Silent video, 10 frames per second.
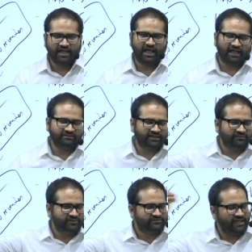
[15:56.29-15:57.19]
and then
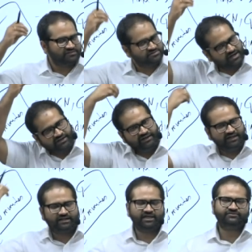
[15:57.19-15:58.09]
this extra
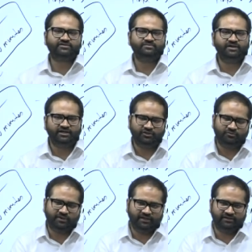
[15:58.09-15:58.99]
data is coming in your
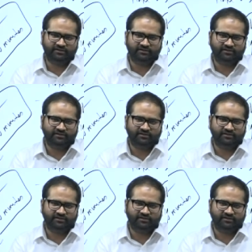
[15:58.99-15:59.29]
mind.